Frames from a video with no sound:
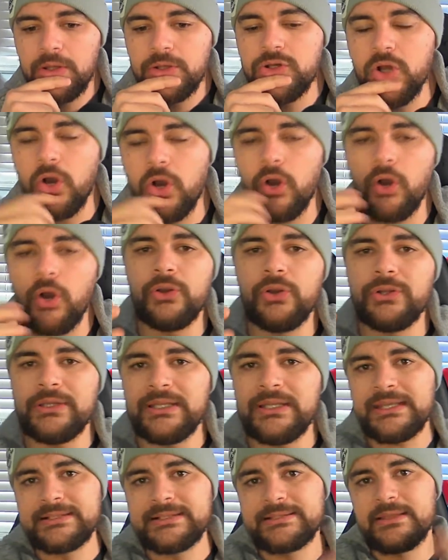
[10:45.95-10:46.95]
Not
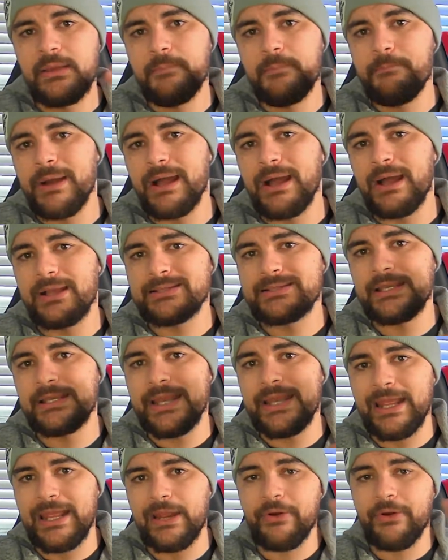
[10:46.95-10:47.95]
only is the
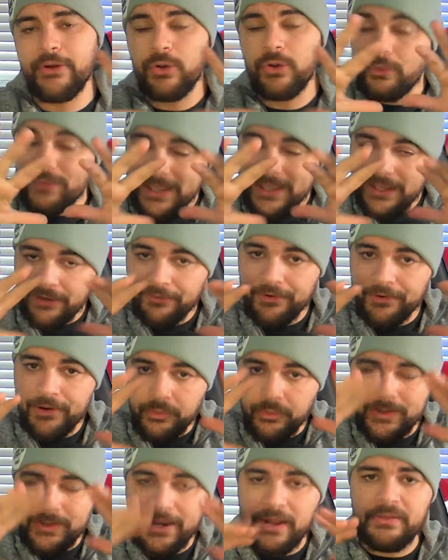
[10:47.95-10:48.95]
basket area or the area
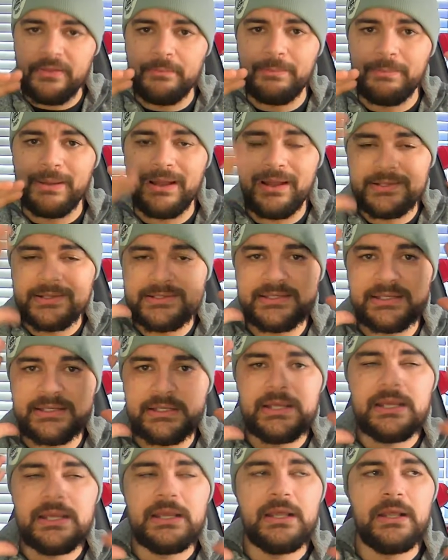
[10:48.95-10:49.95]
around the
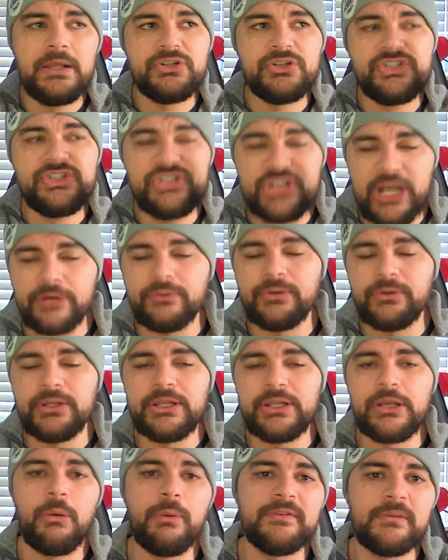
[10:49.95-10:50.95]
basket generally
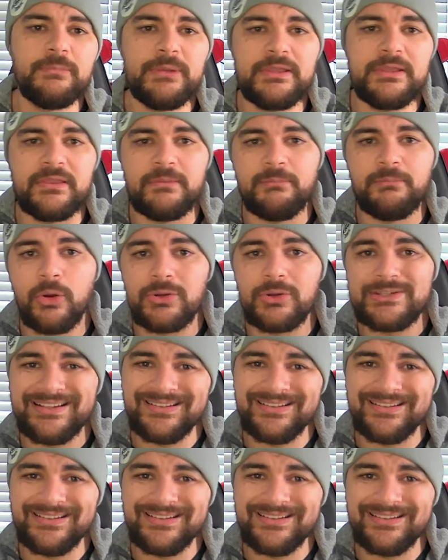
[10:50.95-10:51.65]
going to be the most